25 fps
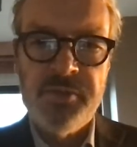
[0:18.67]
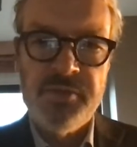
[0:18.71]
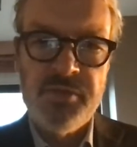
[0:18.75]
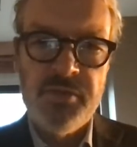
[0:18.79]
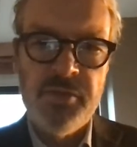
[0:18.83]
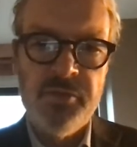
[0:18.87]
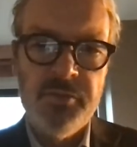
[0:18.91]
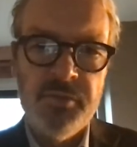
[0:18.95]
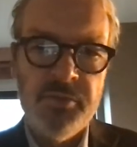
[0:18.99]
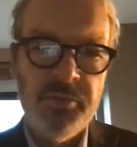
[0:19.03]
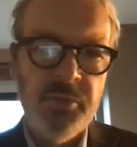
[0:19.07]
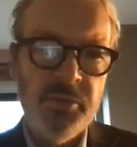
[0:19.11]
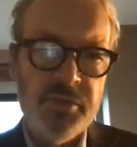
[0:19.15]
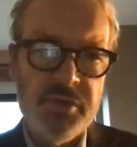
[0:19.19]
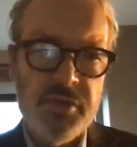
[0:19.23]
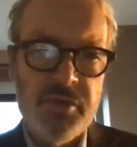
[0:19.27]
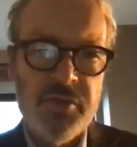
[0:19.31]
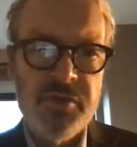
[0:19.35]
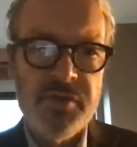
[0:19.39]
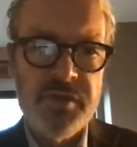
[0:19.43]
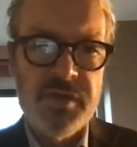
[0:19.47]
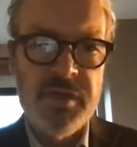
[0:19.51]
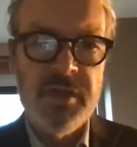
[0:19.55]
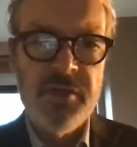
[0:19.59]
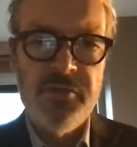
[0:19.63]
So we wanted
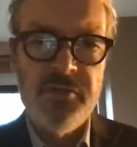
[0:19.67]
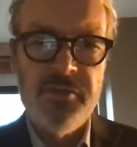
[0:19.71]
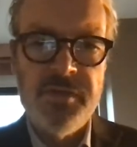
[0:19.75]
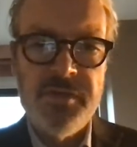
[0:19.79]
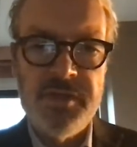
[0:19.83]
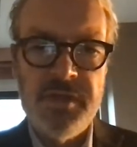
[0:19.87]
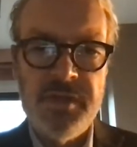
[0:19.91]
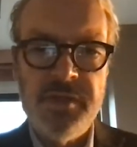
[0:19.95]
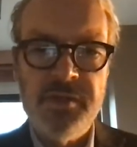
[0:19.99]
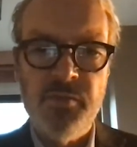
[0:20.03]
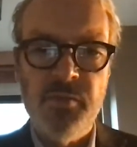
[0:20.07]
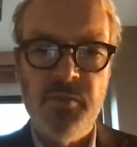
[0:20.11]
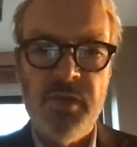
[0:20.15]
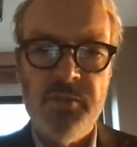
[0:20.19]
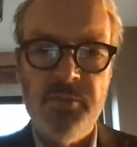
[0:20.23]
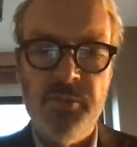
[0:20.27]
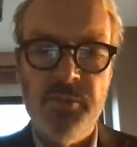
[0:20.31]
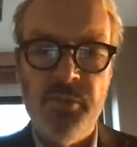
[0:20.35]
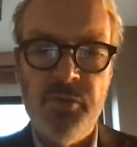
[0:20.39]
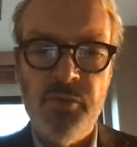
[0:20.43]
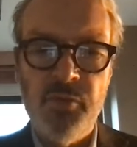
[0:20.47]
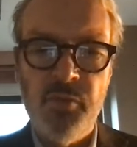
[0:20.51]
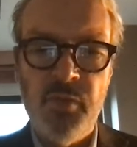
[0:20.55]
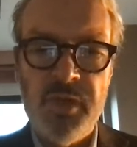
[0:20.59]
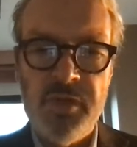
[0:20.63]
to see a RECIST
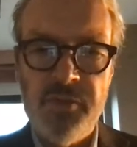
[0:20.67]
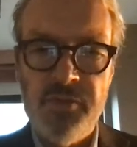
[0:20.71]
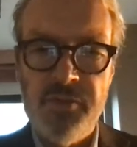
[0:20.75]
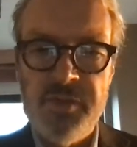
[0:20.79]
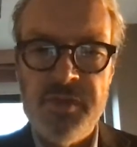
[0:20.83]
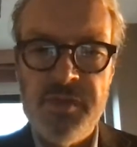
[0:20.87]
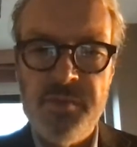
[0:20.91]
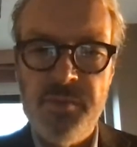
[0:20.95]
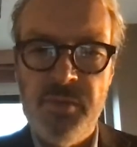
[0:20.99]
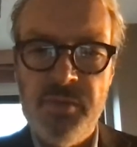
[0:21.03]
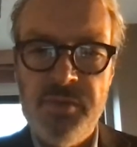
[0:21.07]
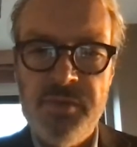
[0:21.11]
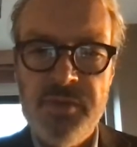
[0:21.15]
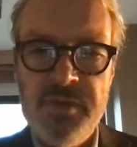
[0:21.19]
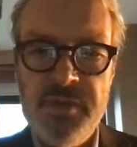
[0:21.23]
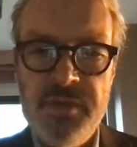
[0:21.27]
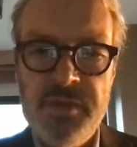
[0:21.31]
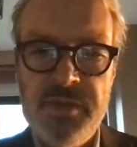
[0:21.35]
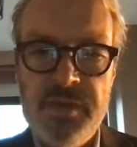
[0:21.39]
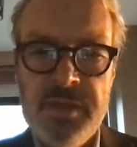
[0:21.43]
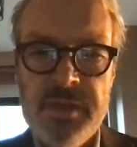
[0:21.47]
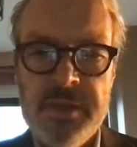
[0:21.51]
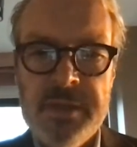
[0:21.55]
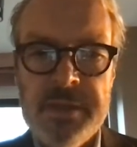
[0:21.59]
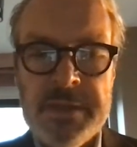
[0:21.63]
1.1
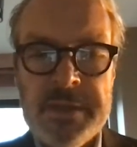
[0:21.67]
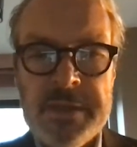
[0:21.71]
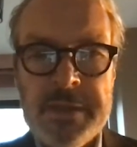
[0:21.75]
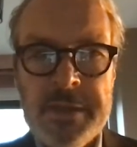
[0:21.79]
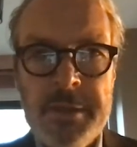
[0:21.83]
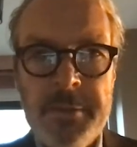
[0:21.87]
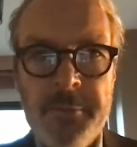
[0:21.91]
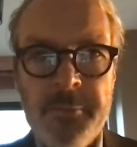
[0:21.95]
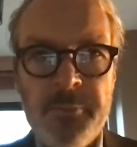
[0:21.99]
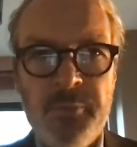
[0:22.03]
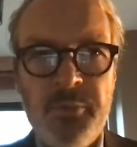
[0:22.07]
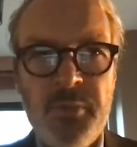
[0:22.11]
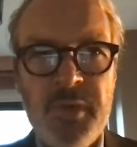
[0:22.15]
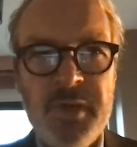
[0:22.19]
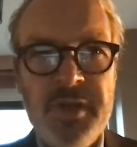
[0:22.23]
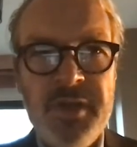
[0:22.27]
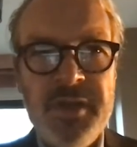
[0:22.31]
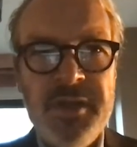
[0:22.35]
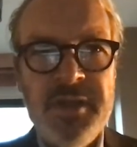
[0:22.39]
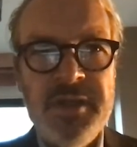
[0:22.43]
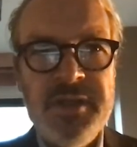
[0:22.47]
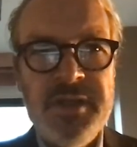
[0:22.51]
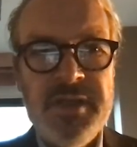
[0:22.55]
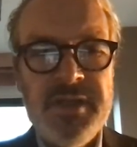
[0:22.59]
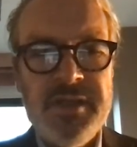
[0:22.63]
response. Whether
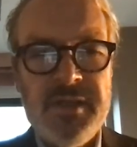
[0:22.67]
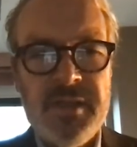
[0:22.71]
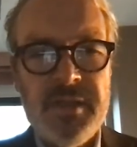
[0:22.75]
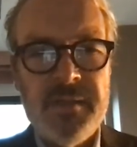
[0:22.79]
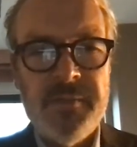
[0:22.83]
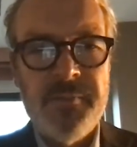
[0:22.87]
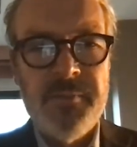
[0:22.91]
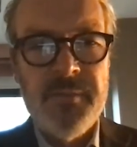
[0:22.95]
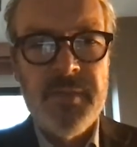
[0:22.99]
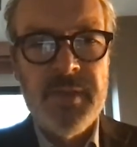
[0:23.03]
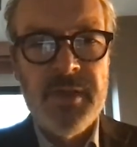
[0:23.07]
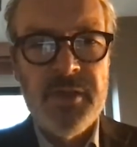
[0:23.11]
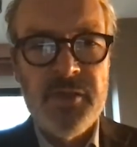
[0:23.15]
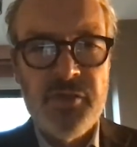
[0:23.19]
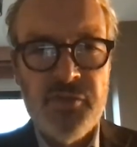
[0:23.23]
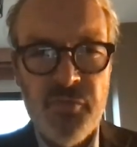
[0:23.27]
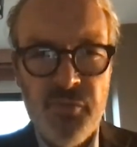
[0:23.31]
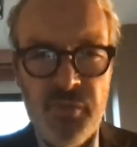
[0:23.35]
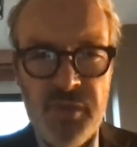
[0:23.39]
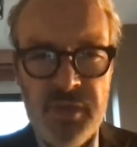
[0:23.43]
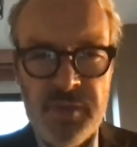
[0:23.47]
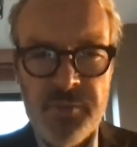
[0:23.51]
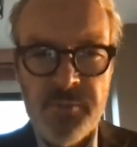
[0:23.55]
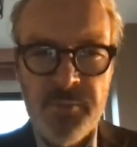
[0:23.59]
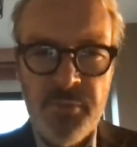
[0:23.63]
this is a
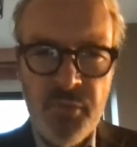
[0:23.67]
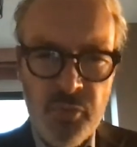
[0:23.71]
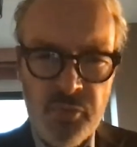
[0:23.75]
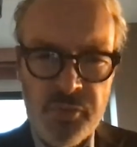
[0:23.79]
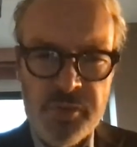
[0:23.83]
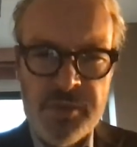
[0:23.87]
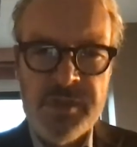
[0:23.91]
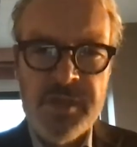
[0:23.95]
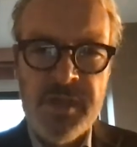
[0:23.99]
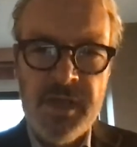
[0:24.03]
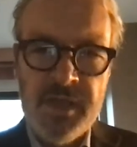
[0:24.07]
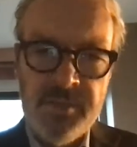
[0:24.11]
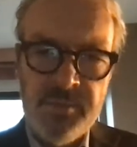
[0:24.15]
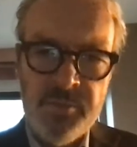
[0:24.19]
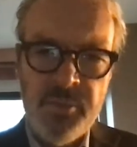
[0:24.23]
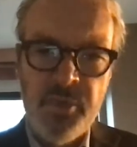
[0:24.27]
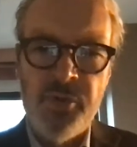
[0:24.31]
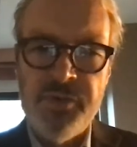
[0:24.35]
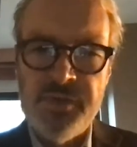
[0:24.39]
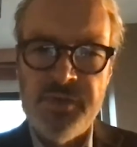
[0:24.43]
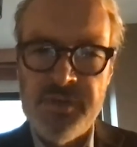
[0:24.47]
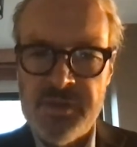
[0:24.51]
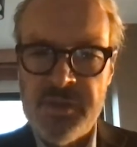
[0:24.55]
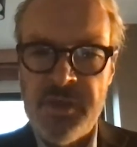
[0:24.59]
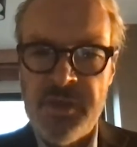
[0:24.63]
truly important
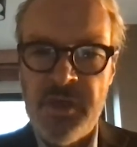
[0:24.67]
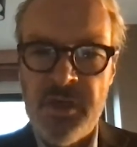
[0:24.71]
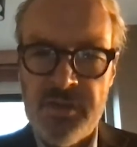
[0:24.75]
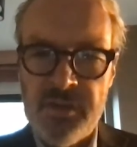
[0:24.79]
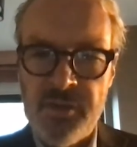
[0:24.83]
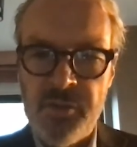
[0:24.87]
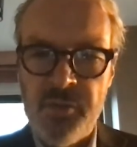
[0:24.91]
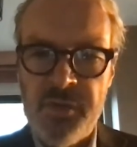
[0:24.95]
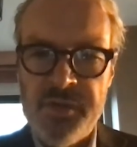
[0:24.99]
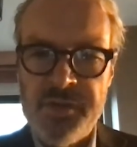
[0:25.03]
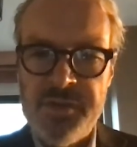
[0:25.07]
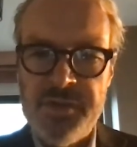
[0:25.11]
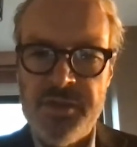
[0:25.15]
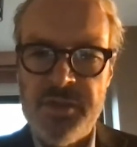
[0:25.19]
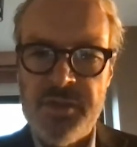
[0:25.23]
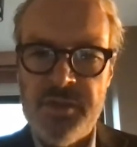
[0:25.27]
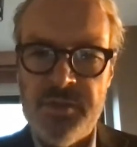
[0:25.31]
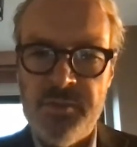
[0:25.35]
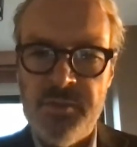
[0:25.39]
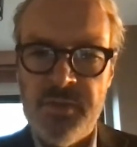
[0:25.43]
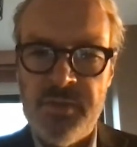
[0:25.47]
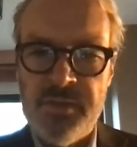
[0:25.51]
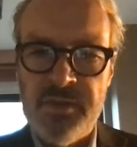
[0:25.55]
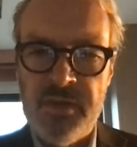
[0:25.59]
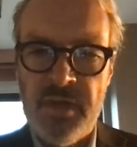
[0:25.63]
endpoint is another
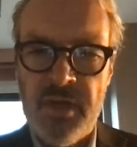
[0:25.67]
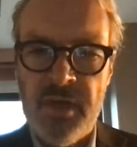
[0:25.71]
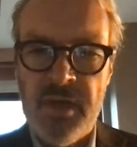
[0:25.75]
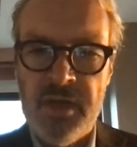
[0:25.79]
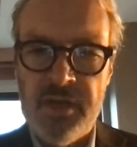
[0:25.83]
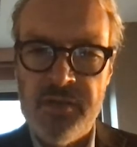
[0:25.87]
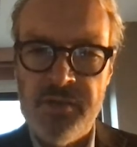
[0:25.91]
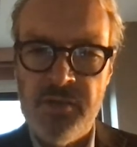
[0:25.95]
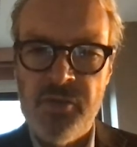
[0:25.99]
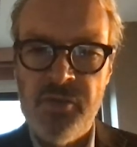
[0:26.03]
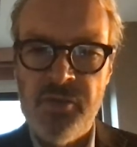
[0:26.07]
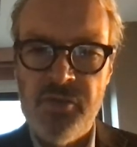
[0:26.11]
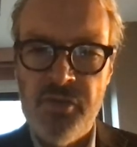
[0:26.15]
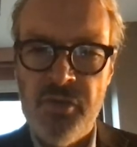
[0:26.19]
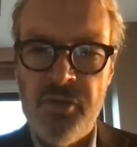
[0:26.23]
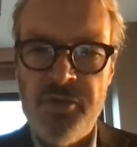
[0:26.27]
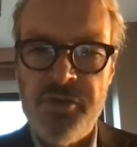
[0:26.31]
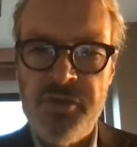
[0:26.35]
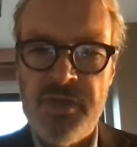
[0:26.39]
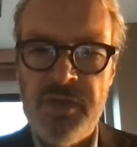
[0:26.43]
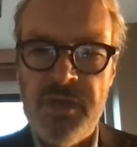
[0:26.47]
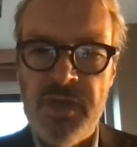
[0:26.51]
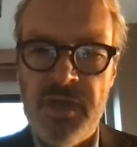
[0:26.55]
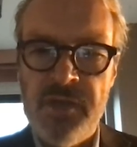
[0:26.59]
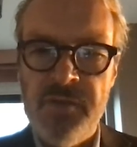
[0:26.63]
question, but hard
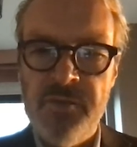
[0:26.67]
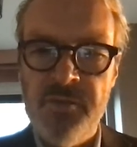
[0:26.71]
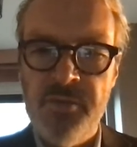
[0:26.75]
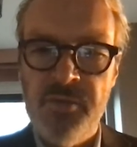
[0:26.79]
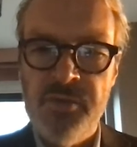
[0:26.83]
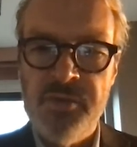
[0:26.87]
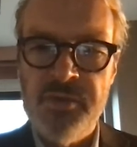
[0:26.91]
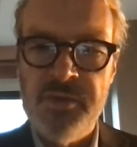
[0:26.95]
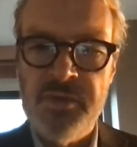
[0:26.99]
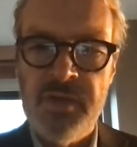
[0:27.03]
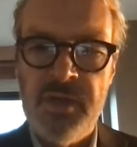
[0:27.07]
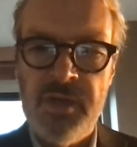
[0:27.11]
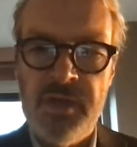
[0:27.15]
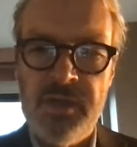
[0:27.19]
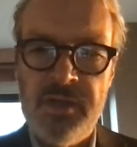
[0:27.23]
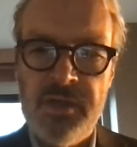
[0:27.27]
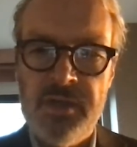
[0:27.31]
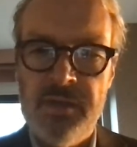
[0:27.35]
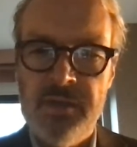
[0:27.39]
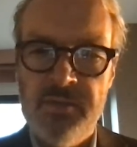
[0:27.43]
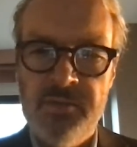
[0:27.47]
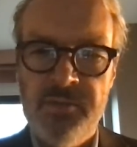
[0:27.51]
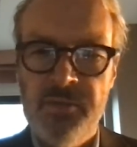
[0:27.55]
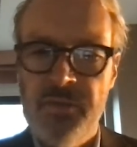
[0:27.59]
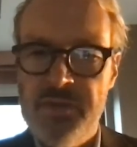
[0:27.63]
oncological endpoints
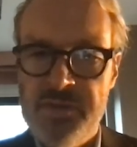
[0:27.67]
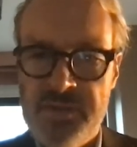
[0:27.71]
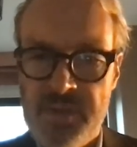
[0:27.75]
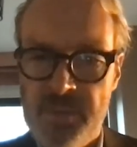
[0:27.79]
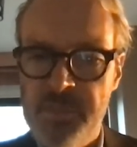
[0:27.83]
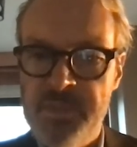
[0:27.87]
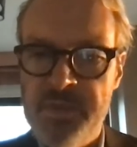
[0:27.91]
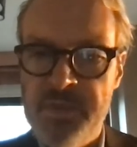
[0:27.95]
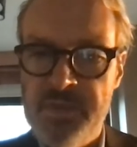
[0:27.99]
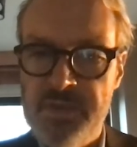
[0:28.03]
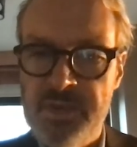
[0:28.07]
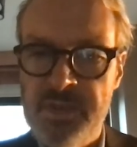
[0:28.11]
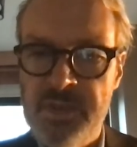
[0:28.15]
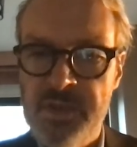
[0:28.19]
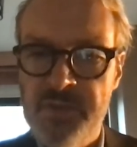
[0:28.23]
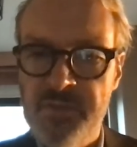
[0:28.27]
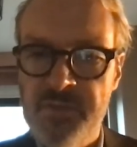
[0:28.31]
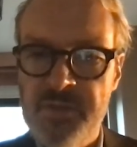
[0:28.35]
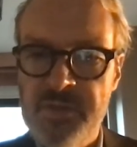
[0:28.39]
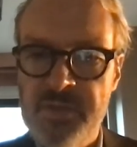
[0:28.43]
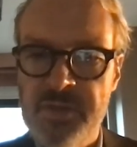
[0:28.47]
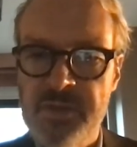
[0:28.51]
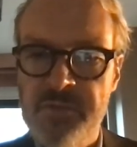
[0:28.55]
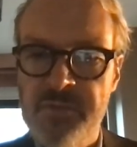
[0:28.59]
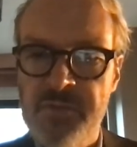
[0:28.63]
like, for example,
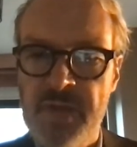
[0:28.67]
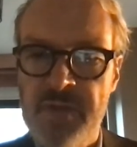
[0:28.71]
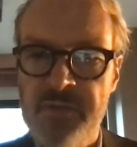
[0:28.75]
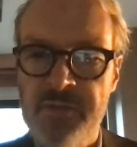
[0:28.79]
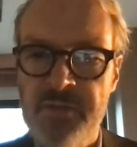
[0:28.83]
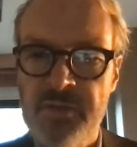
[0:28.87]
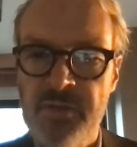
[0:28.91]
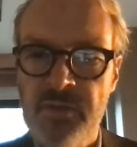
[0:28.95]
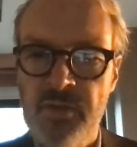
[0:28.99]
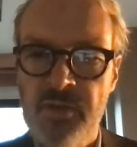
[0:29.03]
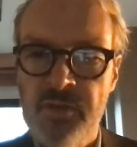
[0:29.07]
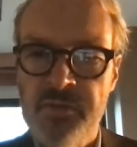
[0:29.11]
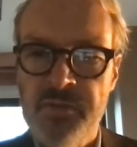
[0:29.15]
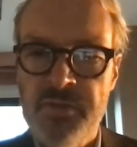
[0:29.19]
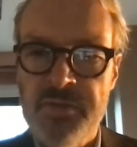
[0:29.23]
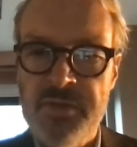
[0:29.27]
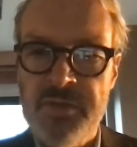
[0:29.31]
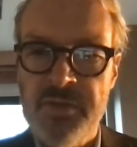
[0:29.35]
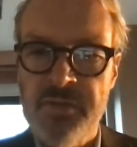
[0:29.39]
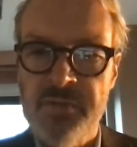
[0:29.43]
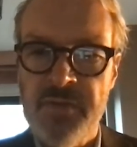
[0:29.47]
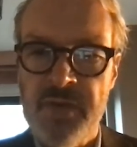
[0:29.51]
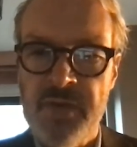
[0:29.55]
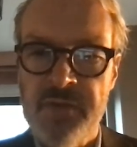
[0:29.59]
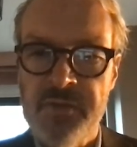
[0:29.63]
disease-free survival and overall
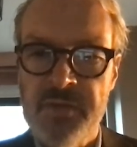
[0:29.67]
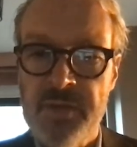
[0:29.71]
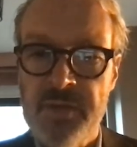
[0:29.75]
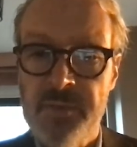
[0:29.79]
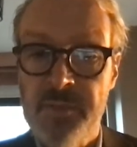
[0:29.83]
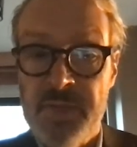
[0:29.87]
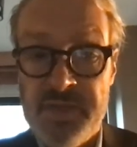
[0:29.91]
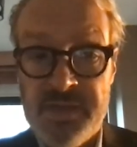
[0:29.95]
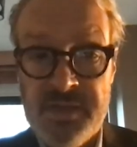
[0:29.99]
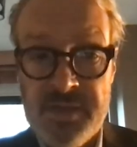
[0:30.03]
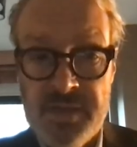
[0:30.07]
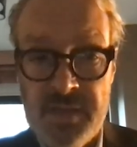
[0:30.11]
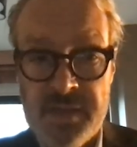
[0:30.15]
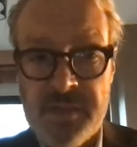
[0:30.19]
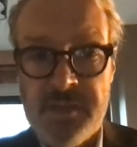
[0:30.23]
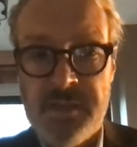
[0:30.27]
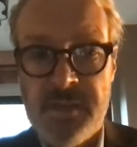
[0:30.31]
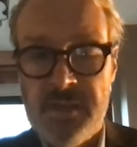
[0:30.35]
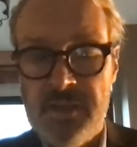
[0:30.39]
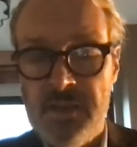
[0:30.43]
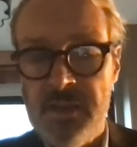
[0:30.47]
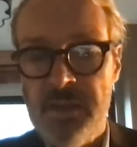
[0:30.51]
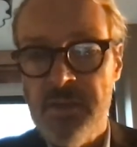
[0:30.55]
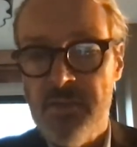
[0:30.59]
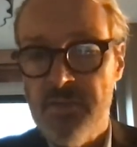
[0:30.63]
survival are best
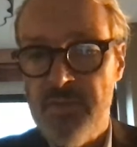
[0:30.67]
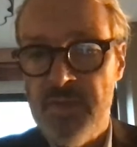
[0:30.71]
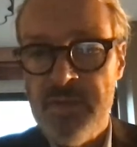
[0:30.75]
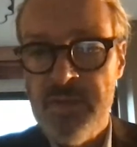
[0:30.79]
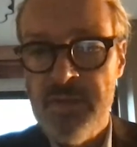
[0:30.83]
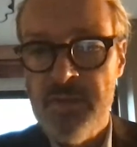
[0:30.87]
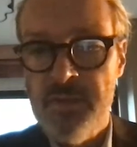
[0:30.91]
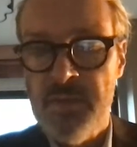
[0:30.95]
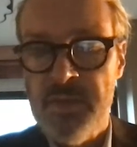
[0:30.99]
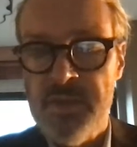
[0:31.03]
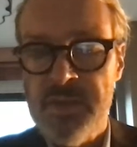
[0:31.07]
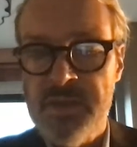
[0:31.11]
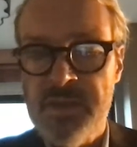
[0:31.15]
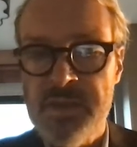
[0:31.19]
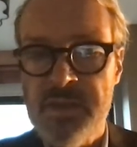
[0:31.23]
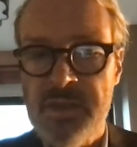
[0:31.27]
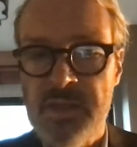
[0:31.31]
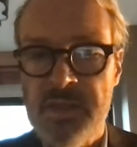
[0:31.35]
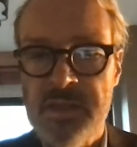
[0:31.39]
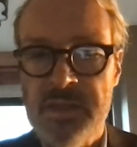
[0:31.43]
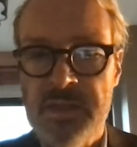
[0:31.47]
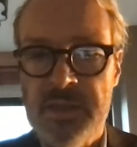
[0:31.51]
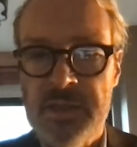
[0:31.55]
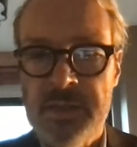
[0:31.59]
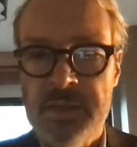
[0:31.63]
tested in a randomized
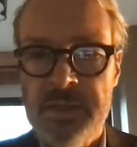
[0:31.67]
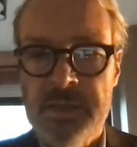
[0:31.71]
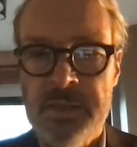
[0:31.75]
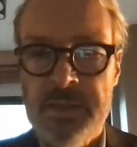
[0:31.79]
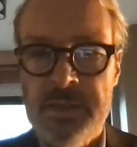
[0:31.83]
setting.